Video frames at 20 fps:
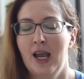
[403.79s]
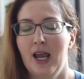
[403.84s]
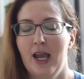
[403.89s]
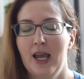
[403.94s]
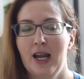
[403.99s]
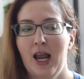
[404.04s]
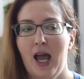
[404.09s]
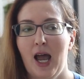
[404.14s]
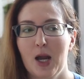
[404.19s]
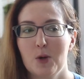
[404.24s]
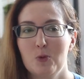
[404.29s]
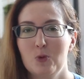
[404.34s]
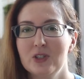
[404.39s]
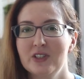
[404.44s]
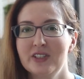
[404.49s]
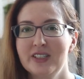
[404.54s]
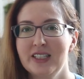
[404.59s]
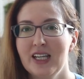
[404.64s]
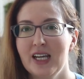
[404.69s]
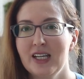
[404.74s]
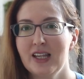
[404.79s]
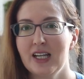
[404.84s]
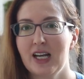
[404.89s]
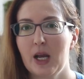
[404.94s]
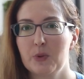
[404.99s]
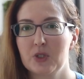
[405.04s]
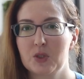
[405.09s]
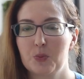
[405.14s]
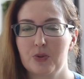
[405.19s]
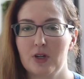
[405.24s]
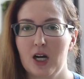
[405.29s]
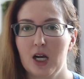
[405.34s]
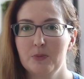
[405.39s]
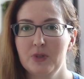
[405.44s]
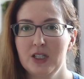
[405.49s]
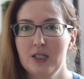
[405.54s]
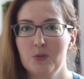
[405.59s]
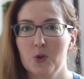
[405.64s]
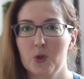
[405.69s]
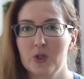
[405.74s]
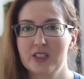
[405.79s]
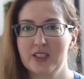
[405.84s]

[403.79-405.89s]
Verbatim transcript: And I will say that I was probably more